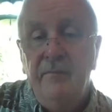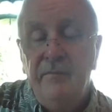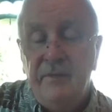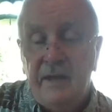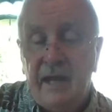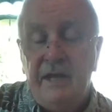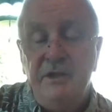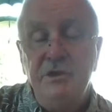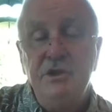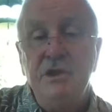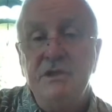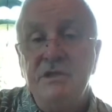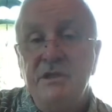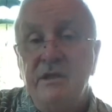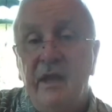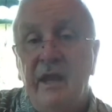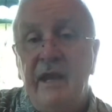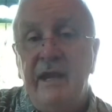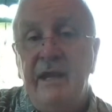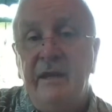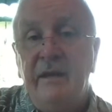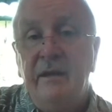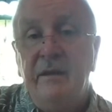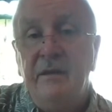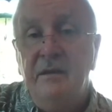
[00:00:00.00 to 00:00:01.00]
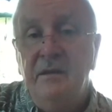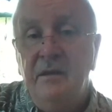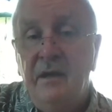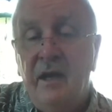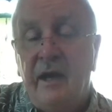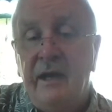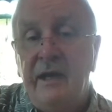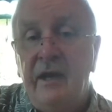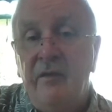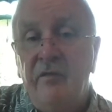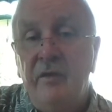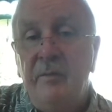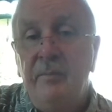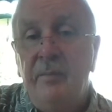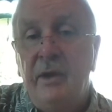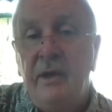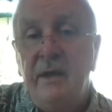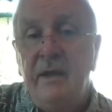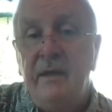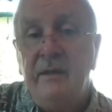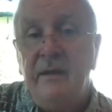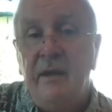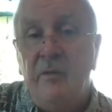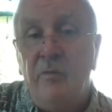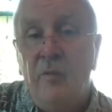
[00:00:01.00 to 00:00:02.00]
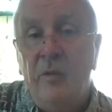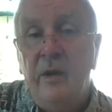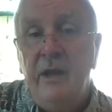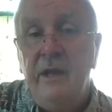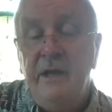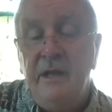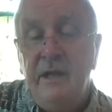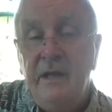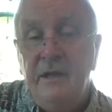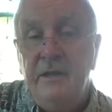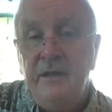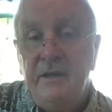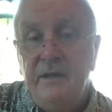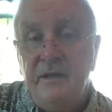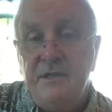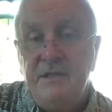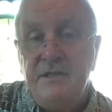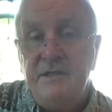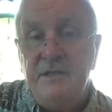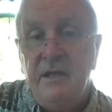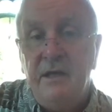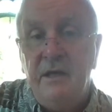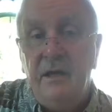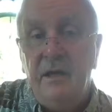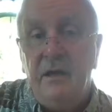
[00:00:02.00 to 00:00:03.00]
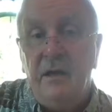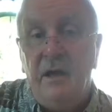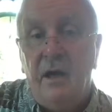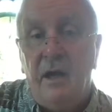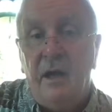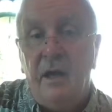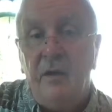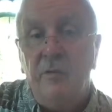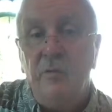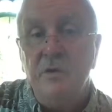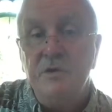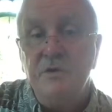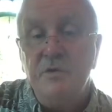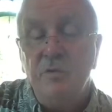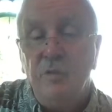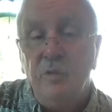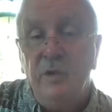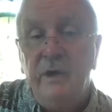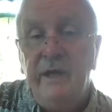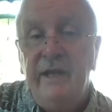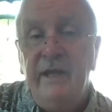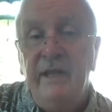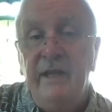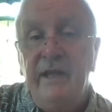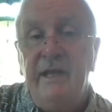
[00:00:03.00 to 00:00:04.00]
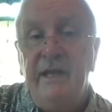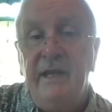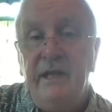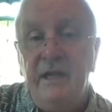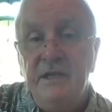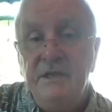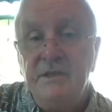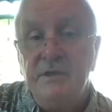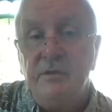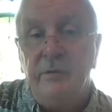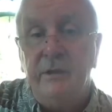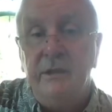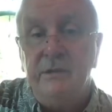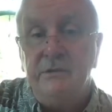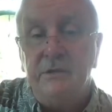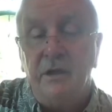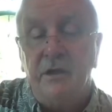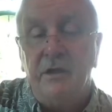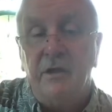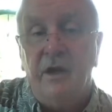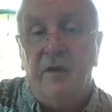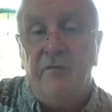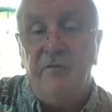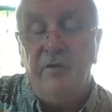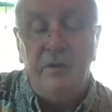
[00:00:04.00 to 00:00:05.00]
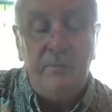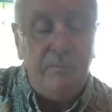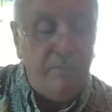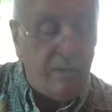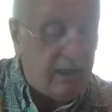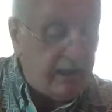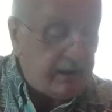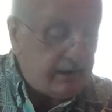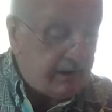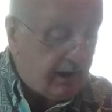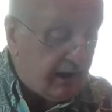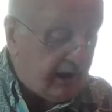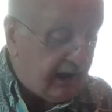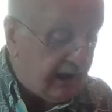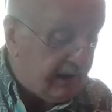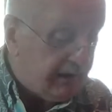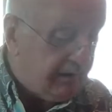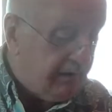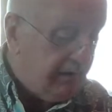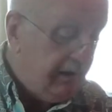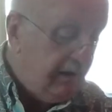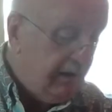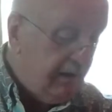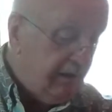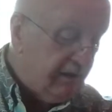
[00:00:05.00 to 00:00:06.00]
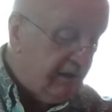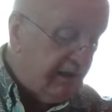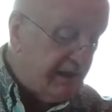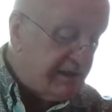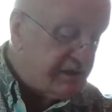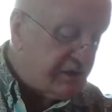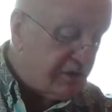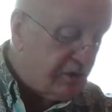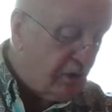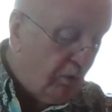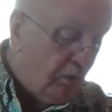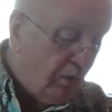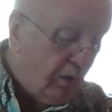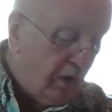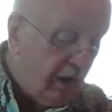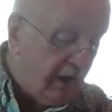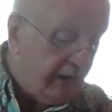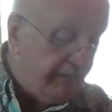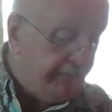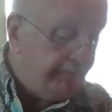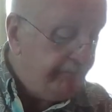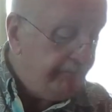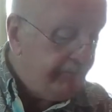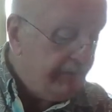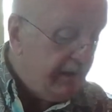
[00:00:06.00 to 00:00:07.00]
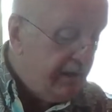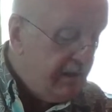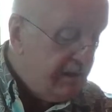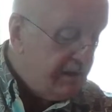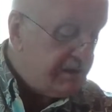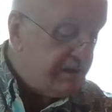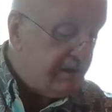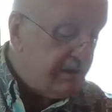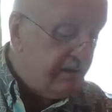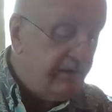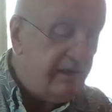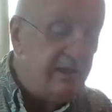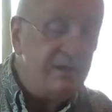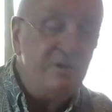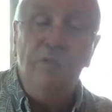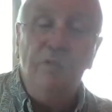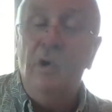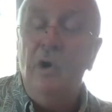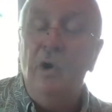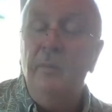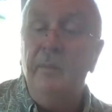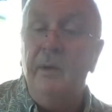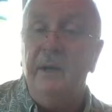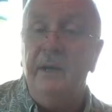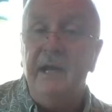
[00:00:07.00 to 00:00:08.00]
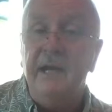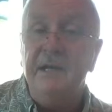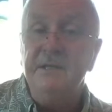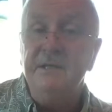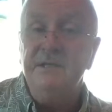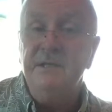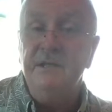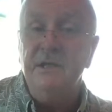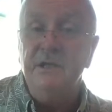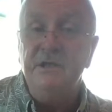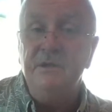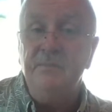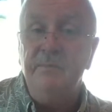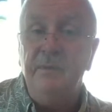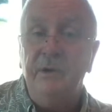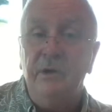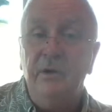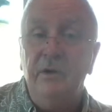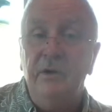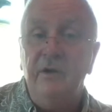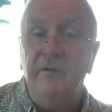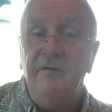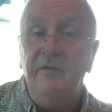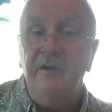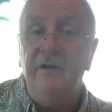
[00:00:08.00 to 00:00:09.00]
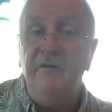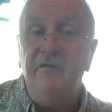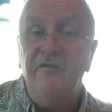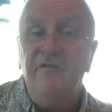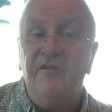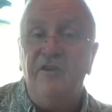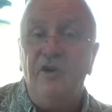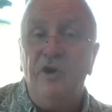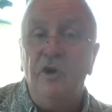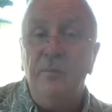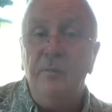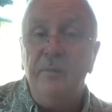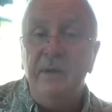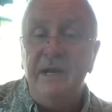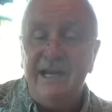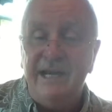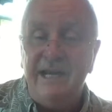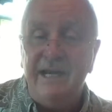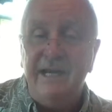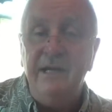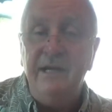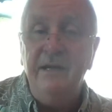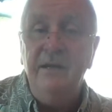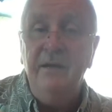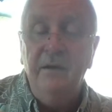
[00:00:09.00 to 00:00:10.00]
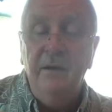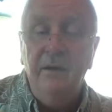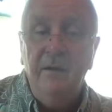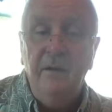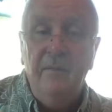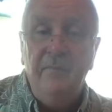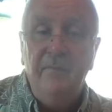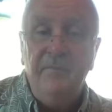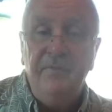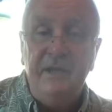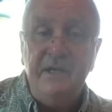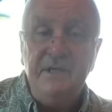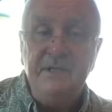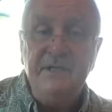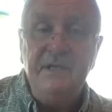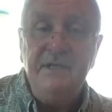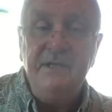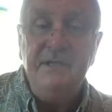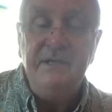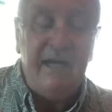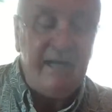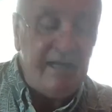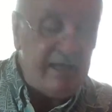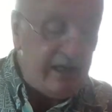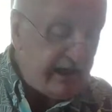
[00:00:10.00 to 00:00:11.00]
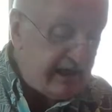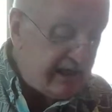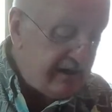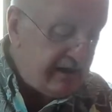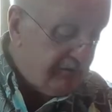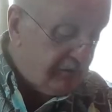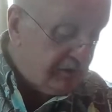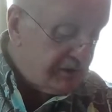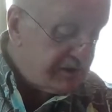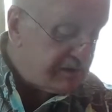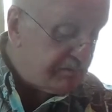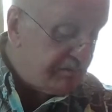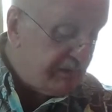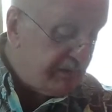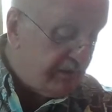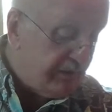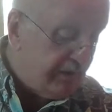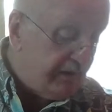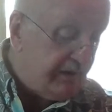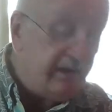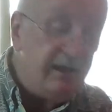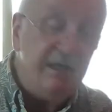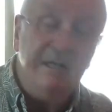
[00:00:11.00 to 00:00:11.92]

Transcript: And just like not everybody that went into the synagogue was really Israel or governed by God. Let's go on. So this woman has the spirit of infirmity. This is an evil spirit.